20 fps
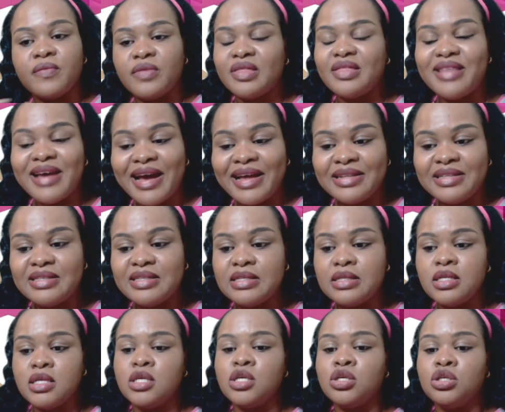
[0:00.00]
that
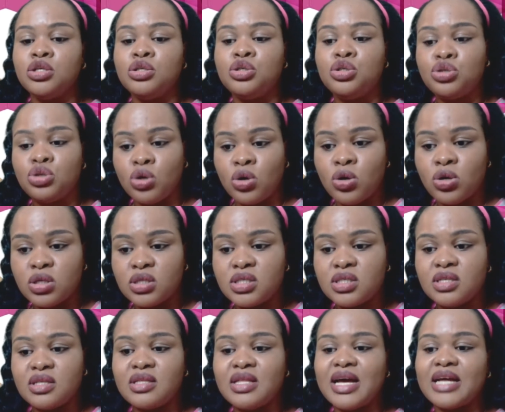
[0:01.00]

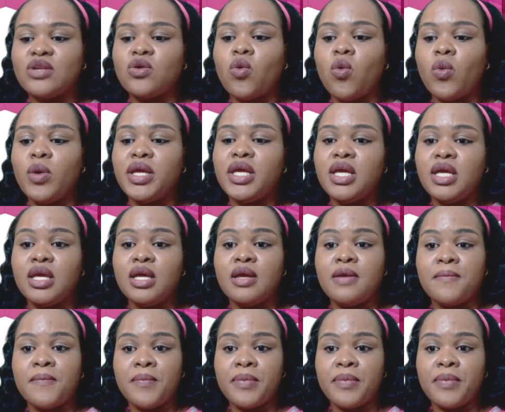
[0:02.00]
shows that we